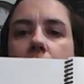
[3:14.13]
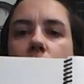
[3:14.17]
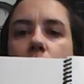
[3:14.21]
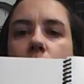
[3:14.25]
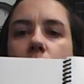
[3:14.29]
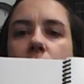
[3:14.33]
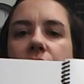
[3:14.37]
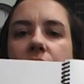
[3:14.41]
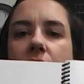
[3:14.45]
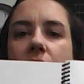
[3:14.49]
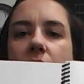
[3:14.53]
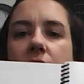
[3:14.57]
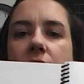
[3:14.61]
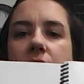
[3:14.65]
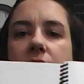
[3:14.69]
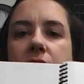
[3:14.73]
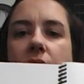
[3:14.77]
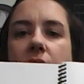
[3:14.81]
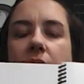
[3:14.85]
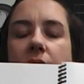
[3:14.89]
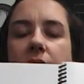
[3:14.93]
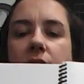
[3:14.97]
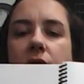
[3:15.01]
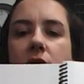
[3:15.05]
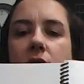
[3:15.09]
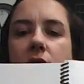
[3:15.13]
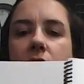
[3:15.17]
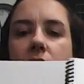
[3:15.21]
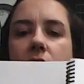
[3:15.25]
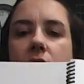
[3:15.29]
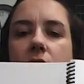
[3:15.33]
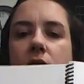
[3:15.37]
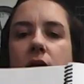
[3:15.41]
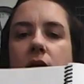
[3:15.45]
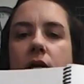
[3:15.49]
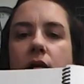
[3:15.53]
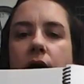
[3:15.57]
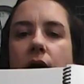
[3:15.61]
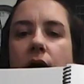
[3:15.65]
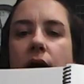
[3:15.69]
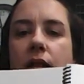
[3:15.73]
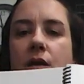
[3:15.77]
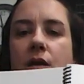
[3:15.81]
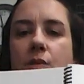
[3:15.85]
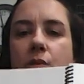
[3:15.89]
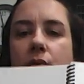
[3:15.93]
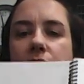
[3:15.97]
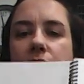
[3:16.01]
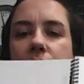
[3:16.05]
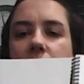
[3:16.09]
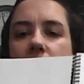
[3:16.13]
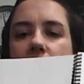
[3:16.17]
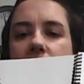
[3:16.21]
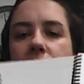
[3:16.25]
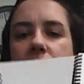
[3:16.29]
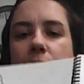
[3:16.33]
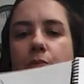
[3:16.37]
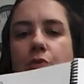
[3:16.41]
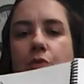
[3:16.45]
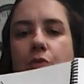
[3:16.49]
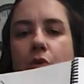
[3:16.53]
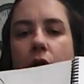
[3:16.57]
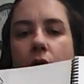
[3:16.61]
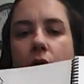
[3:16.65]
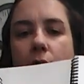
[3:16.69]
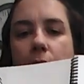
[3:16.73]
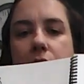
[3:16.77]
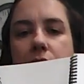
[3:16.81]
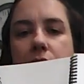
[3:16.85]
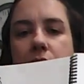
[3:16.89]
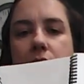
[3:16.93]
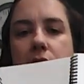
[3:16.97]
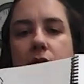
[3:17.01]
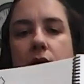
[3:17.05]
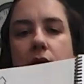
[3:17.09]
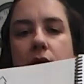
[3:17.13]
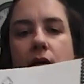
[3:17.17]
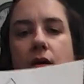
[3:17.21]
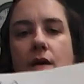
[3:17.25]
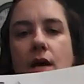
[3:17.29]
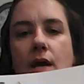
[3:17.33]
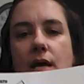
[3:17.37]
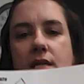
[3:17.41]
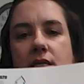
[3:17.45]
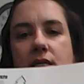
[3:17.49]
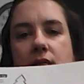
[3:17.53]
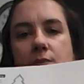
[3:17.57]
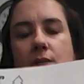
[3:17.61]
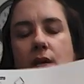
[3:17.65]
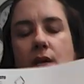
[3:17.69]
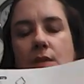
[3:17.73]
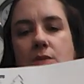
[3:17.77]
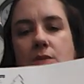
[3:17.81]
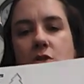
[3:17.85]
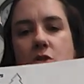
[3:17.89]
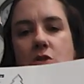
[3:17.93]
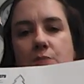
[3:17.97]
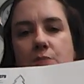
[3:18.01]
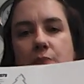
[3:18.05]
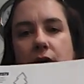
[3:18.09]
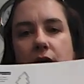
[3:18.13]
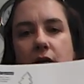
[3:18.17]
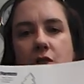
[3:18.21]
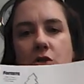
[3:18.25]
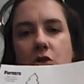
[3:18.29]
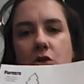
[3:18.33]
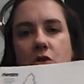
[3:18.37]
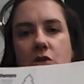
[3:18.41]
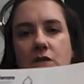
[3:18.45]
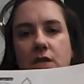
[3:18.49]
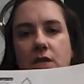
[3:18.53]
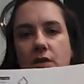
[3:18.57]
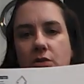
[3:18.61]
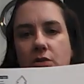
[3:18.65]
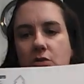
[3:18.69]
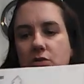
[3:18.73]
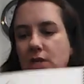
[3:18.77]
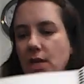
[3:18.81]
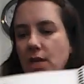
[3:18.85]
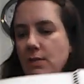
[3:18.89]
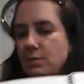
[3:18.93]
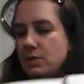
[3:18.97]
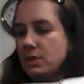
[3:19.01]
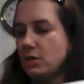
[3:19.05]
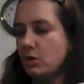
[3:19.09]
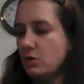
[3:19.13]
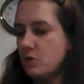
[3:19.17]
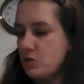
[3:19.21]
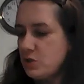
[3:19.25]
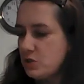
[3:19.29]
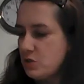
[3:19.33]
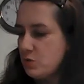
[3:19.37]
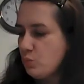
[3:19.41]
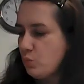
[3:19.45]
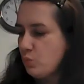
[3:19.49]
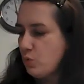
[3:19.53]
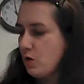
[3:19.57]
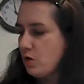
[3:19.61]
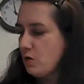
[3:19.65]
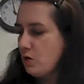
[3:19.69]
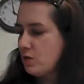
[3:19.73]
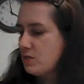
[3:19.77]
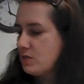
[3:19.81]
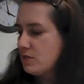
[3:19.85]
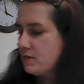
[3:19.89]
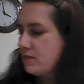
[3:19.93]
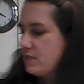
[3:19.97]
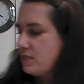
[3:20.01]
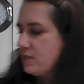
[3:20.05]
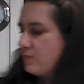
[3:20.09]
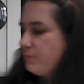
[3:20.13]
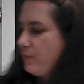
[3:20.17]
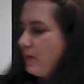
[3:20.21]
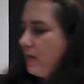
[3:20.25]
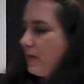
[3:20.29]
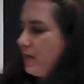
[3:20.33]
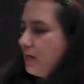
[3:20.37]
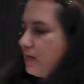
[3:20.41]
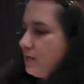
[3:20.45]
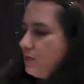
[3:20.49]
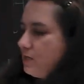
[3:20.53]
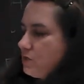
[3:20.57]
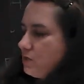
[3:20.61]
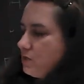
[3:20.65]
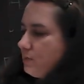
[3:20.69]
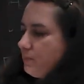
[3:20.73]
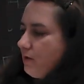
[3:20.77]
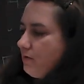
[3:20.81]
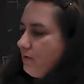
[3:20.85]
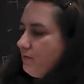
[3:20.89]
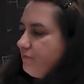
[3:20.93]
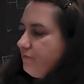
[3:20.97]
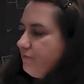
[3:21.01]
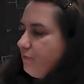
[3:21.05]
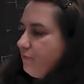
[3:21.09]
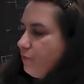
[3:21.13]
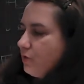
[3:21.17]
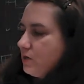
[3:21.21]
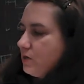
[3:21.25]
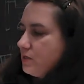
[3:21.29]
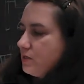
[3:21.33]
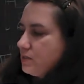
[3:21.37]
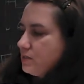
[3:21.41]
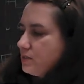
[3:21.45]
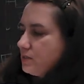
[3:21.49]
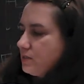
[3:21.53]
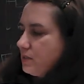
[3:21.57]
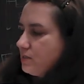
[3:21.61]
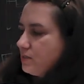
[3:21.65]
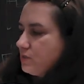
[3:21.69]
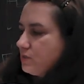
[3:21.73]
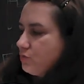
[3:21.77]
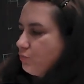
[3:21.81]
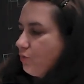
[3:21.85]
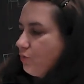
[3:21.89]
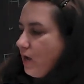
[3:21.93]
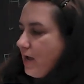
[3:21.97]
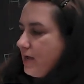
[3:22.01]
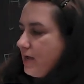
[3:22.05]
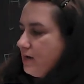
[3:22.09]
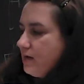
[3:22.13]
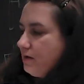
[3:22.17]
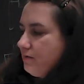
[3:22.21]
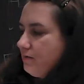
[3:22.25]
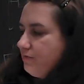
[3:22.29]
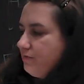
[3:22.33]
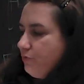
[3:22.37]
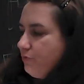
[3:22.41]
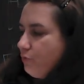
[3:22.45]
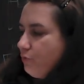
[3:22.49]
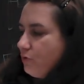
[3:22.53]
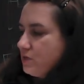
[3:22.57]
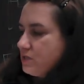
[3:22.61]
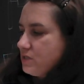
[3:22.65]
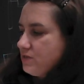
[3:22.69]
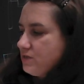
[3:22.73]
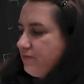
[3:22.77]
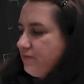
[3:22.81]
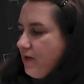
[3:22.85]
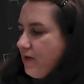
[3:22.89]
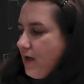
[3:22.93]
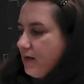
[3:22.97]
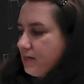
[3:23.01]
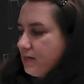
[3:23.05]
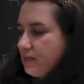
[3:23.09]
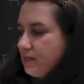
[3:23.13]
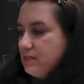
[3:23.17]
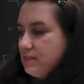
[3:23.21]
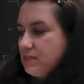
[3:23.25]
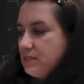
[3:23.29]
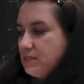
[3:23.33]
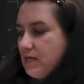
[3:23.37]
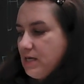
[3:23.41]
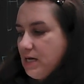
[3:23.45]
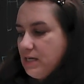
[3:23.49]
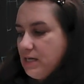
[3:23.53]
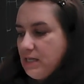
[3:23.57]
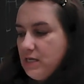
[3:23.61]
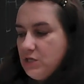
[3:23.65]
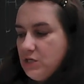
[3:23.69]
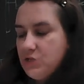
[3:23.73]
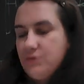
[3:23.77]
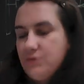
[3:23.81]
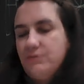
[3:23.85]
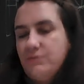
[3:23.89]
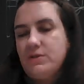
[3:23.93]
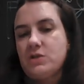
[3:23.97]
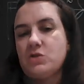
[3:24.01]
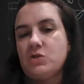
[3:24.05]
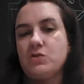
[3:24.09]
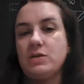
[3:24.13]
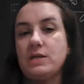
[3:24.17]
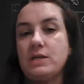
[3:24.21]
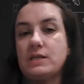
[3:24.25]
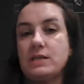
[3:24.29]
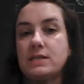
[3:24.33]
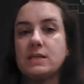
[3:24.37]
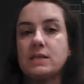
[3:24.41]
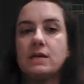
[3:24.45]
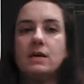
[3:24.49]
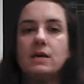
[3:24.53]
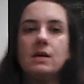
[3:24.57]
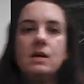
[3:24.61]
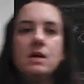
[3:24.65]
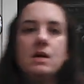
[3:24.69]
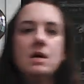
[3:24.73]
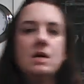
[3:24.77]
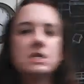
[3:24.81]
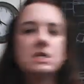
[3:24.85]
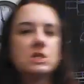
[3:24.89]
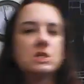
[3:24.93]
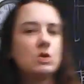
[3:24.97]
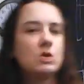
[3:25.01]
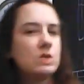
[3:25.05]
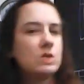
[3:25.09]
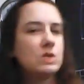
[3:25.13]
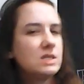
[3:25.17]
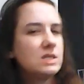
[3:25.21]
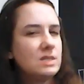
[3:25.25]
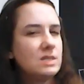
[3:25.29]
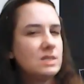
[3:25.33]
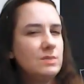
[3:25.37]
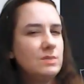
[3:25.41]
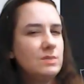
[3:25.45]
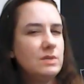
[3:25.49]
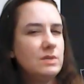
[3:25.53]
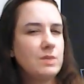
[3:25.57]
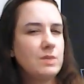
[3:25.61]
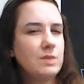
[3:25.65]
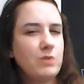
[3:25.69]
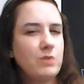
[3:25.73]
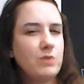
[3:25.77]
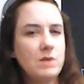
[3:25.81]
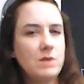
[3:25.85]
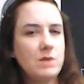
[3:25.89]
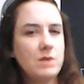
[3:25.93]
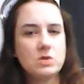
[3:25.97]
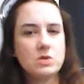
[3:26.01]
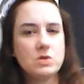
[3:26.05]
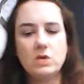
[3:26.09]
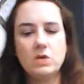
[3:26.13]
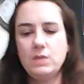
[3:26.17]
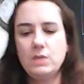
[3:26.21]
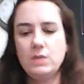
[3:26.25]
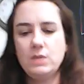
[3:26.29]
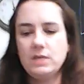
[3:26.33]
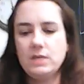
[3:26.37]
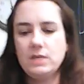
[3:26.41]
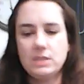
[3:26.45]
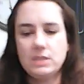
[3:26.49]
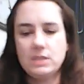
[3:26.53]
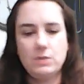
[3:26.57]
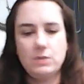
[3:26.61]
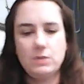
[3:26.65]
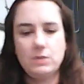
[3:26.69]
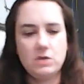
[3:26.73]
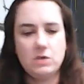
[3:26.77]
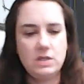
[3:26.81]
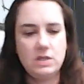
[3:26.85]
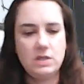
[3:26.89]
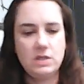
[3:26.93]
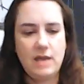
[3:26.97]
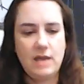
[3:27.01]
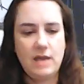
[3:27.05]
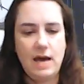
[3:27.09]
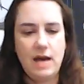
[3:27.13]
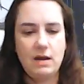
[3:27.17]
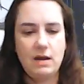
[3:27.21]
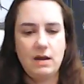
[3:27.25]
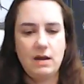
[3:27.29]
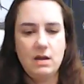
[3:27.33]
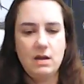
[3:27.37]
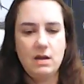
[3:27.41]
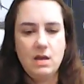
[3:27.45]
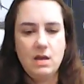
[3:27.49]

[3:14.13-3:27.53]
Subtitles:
We've got a title, and then we've got some prompts. And sometimes there's pictures, other times there are just words. This page about forests says, write a forest fact inside each of the trees. So the prompts are going to be similar to that.